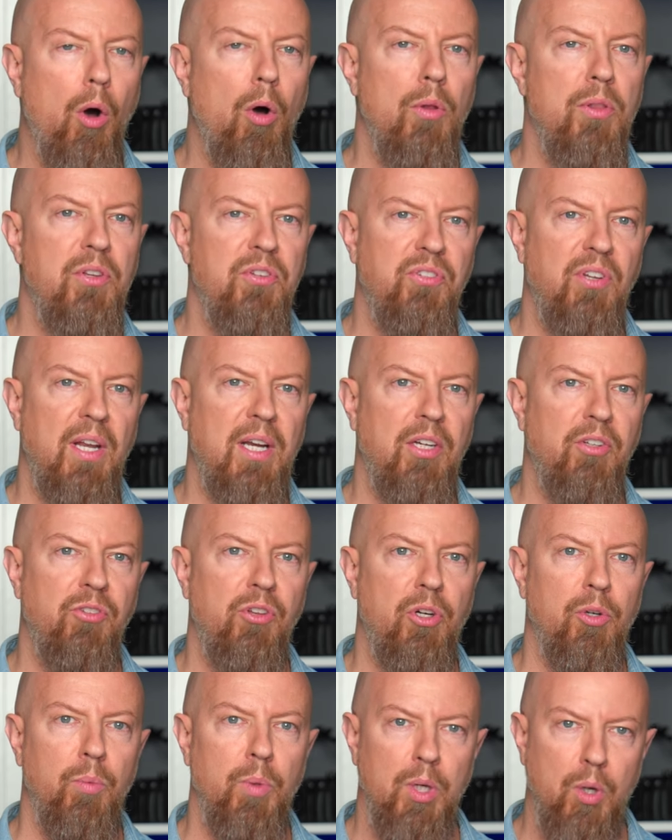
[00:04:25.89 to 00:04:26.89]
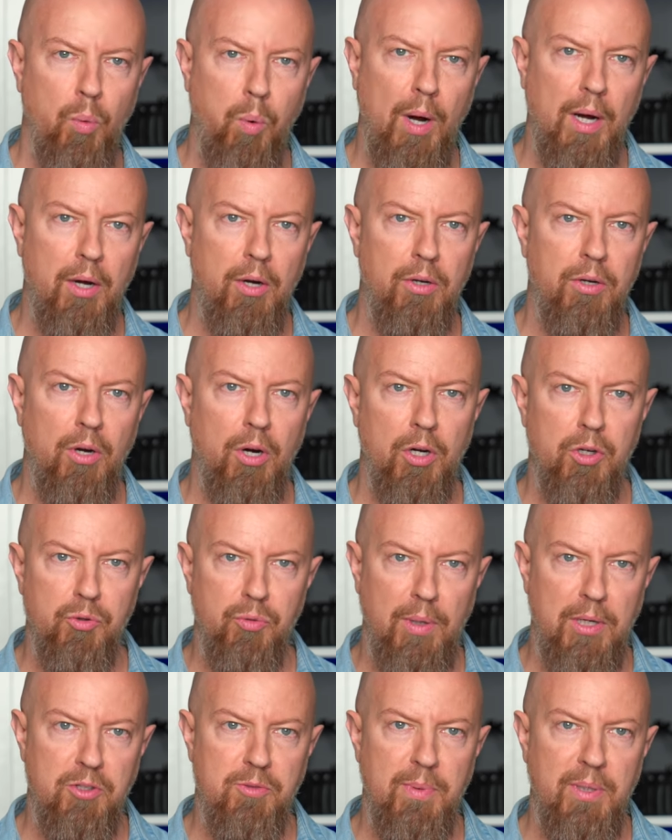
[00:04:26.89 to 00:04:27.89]
All the settings that are required are
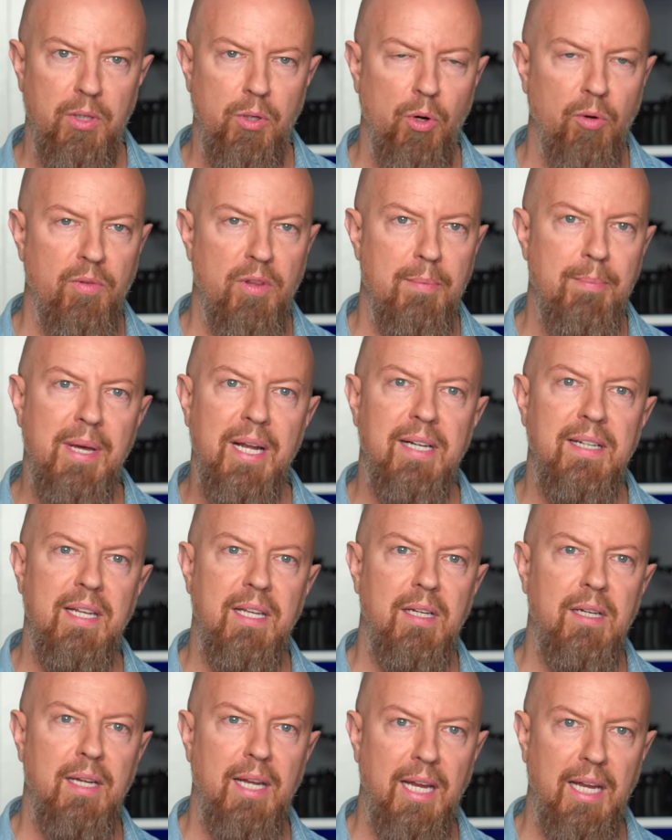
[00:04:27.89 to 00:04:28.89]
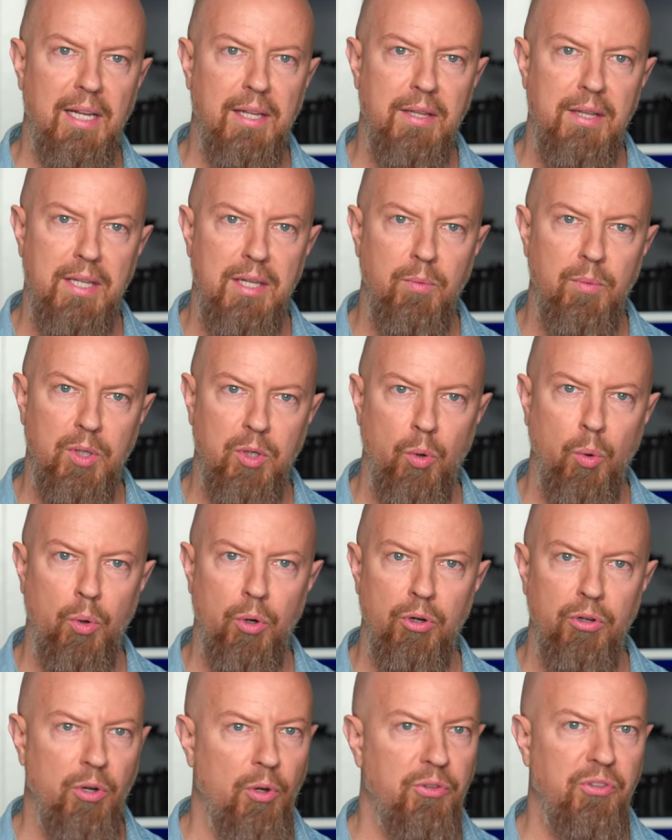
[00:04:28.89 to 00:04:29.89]
transmitted over the metadata, and the
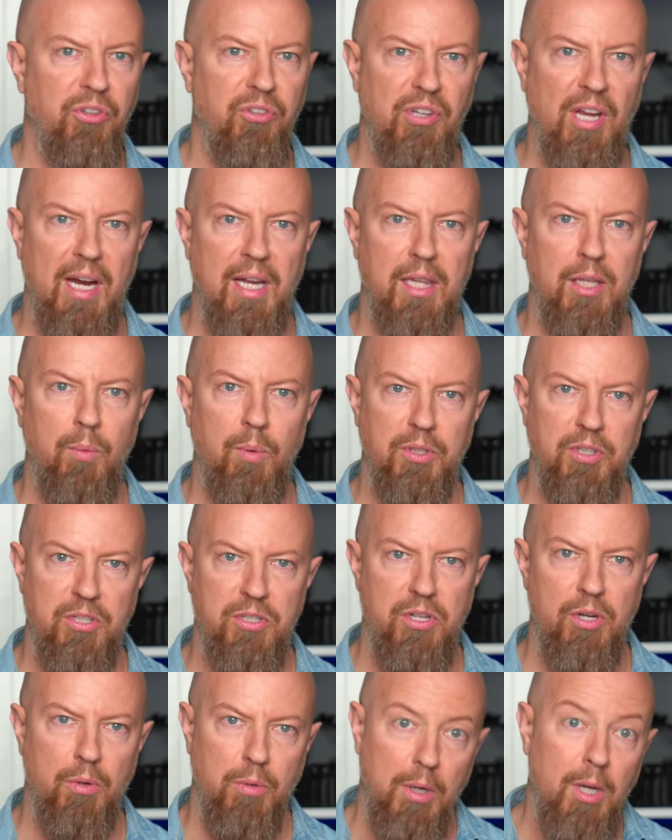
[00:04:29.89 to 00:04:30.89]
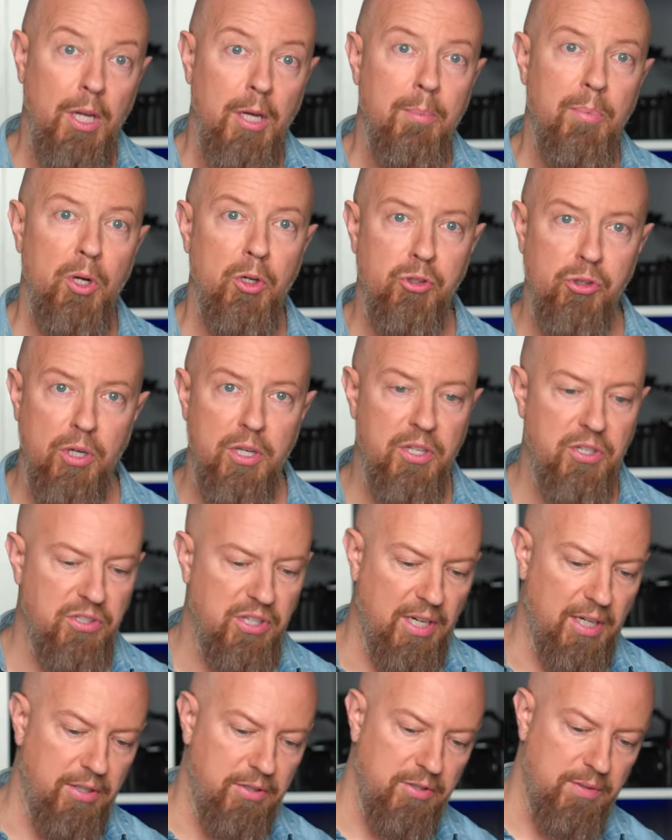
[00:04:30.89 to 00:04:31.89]
recorder knows exactly what to do. But I'll show you the
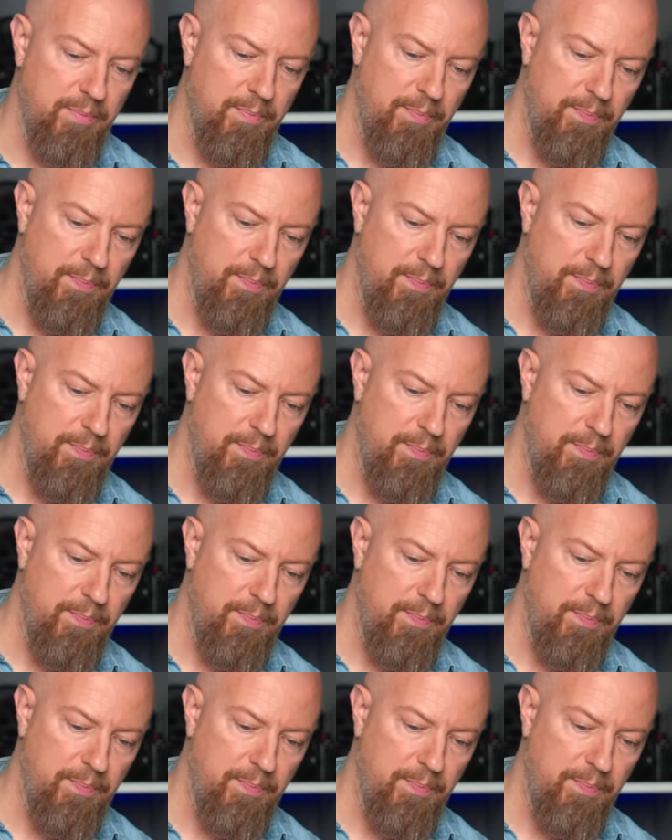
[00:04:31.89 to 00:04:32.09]
settings.